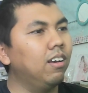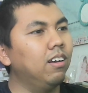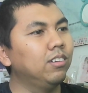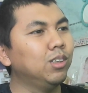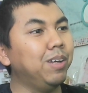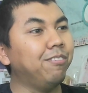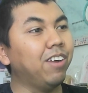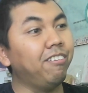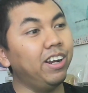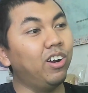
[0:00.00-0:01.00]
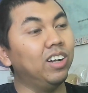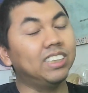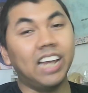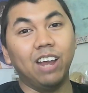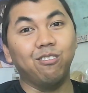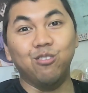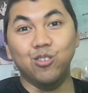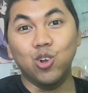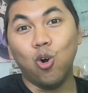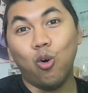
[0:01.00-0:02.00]
To be very honest, I have
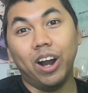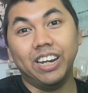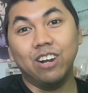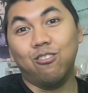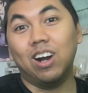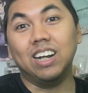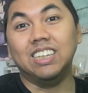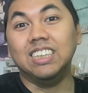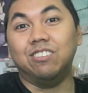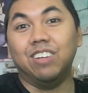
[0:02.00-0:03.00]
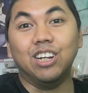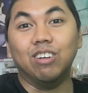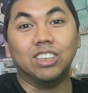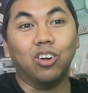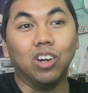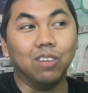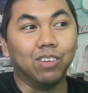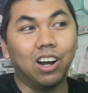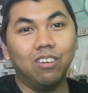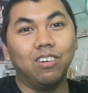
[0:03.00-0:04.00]
no idea what this video is all
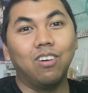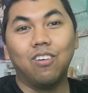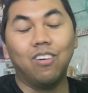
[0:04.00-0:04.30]
about,